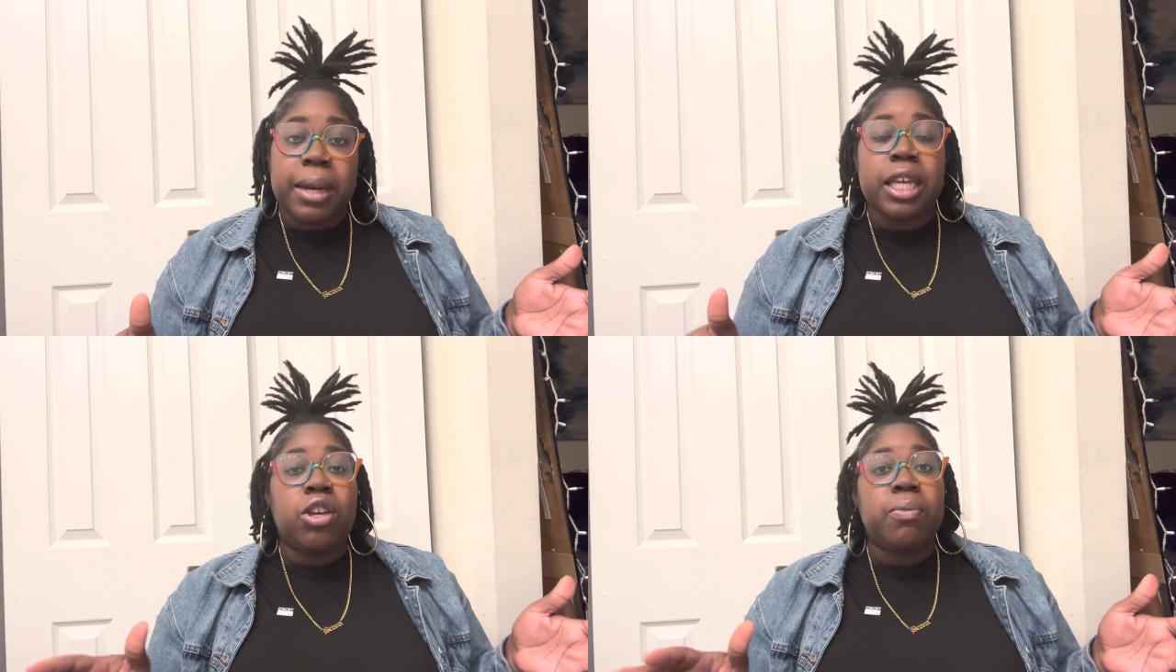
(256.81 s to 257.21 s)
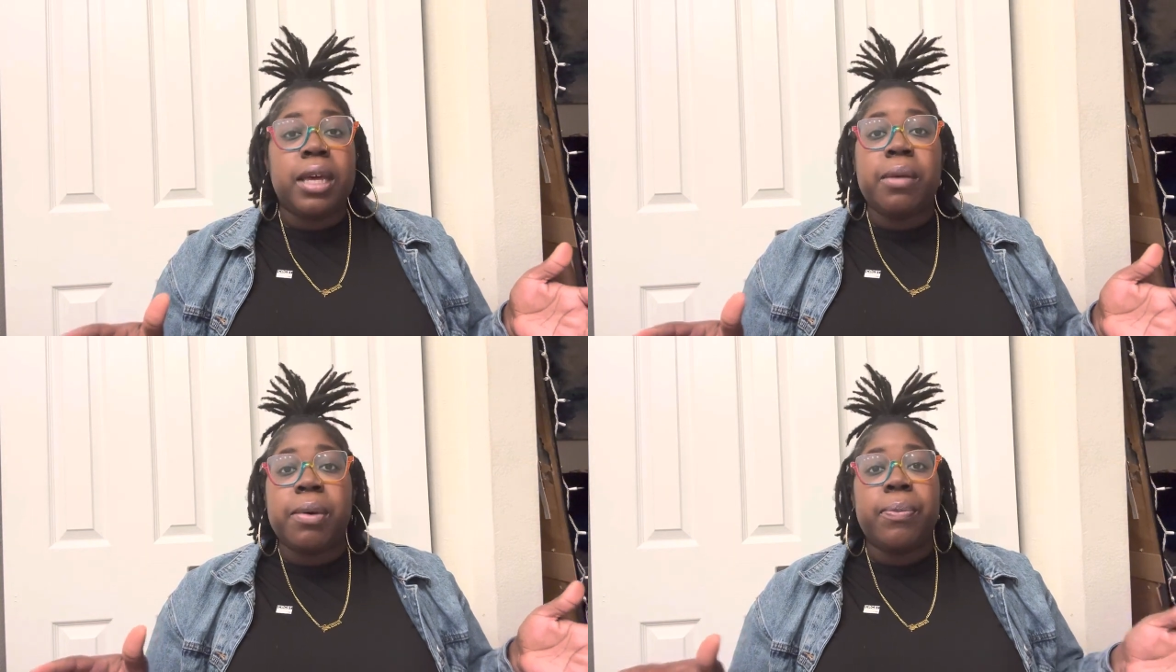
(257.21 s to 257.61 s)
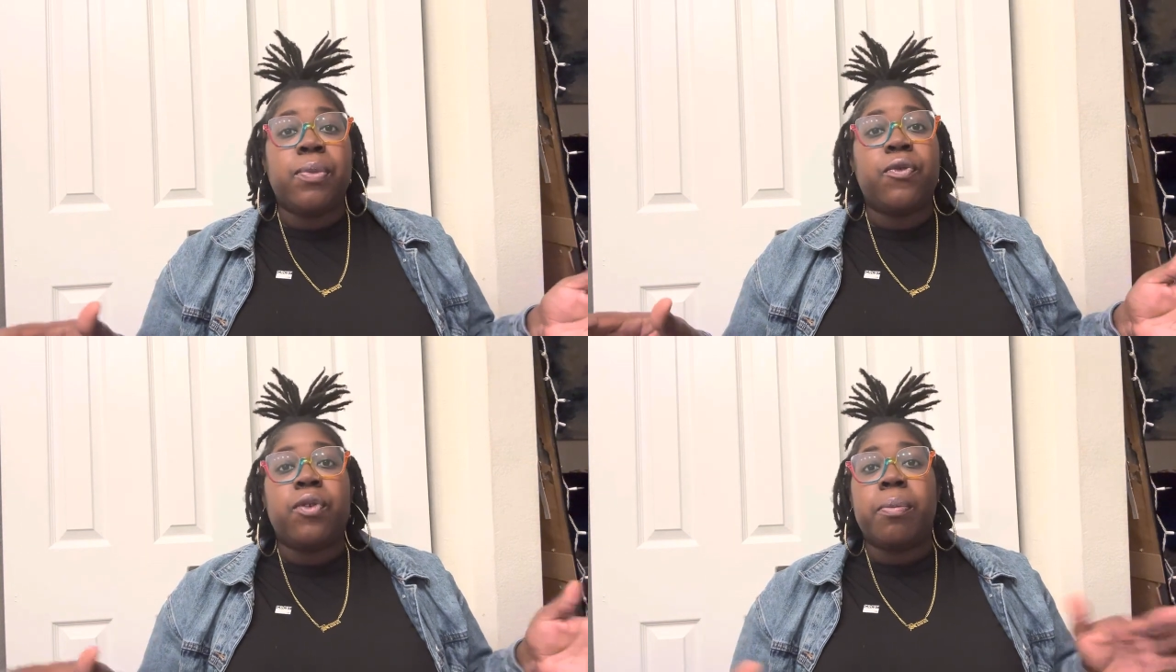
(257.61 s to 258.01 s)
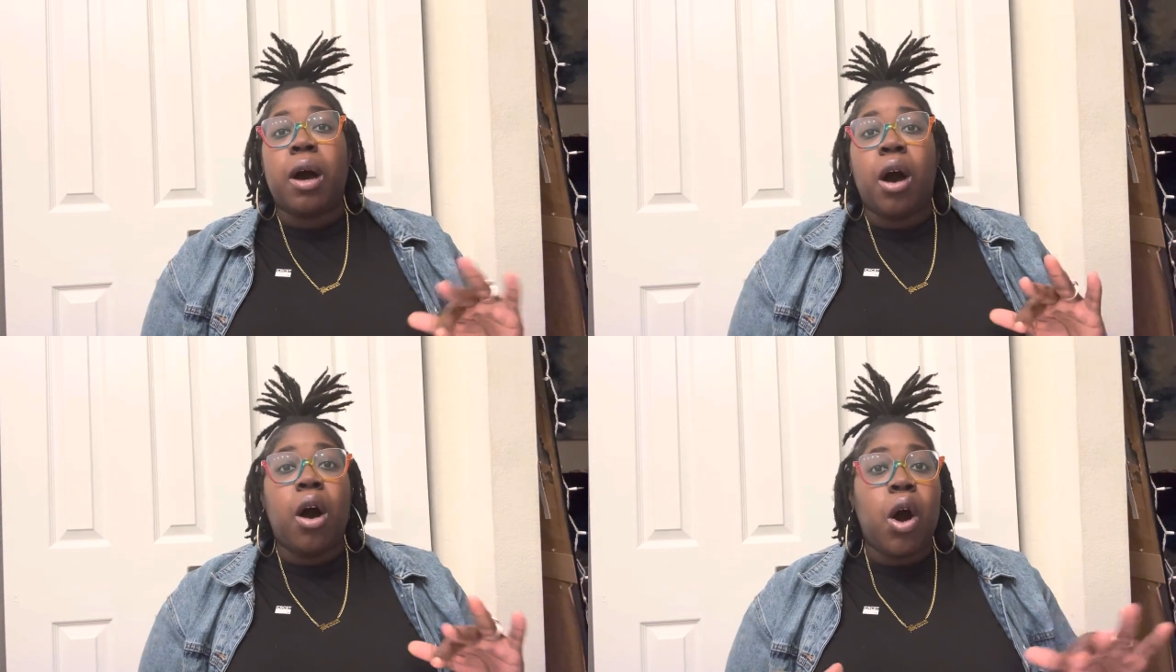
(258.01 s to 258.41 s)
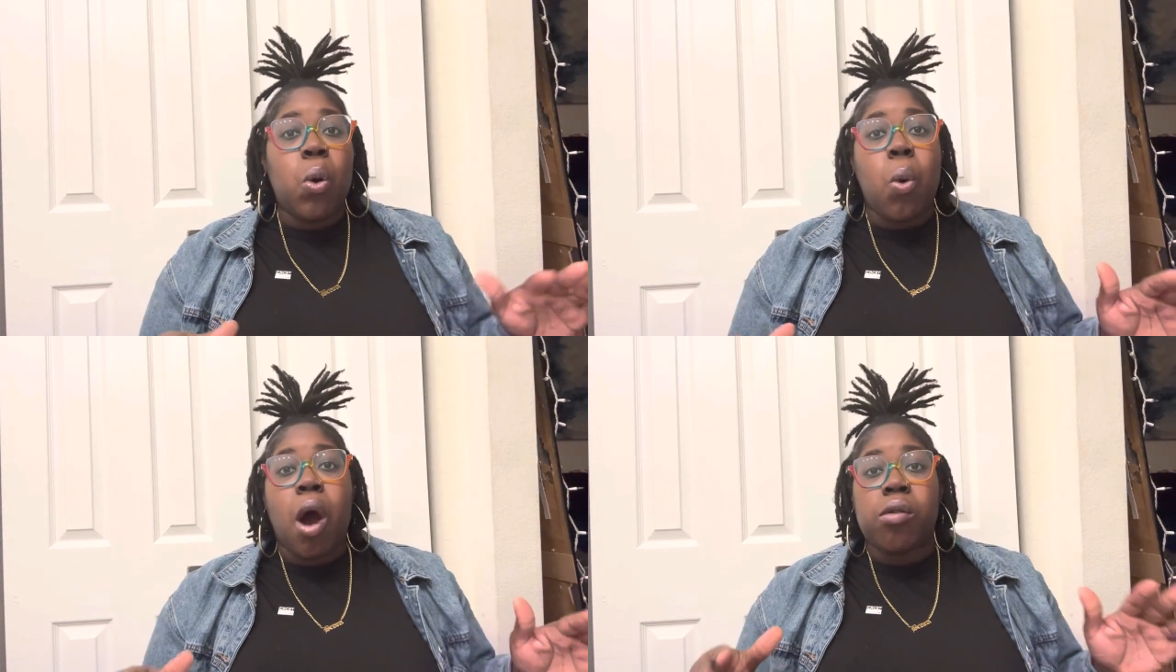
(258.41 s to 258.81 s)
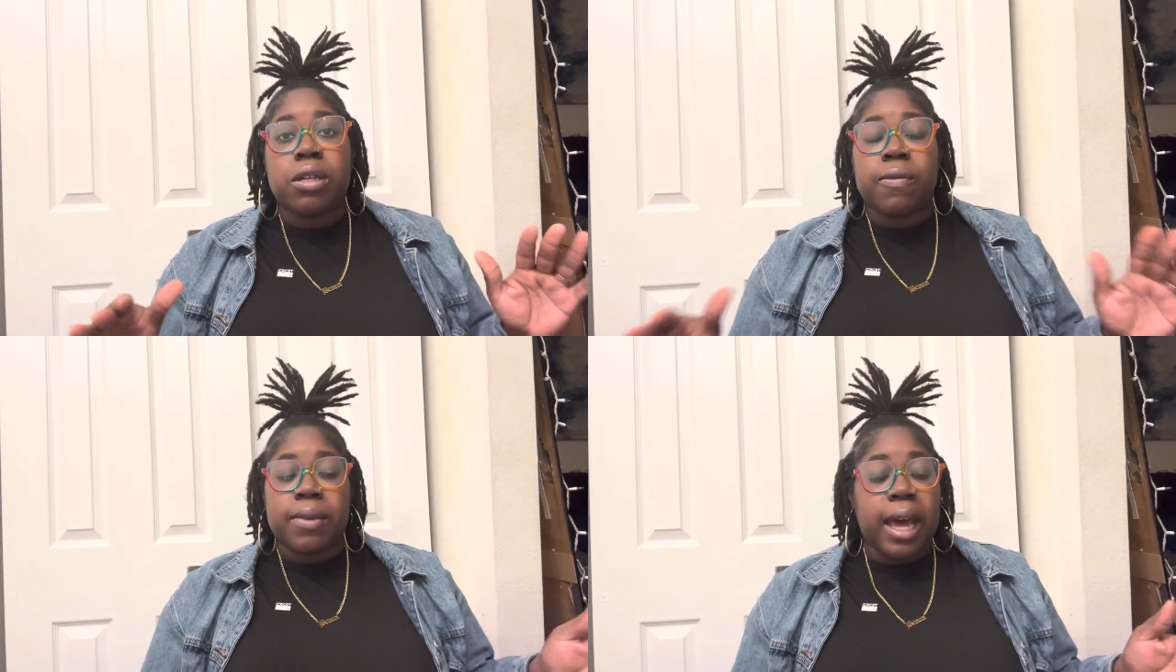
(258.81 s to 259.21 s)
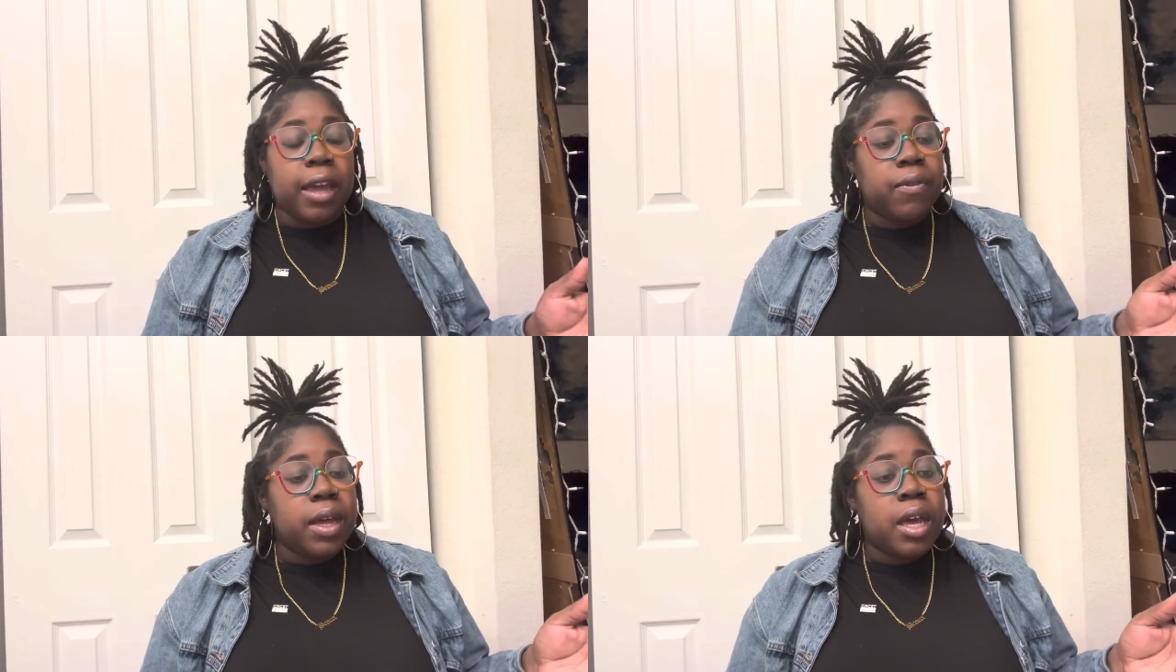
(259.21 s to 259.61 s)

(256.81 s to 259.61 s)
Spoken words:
Like, you meet people from all walks of life.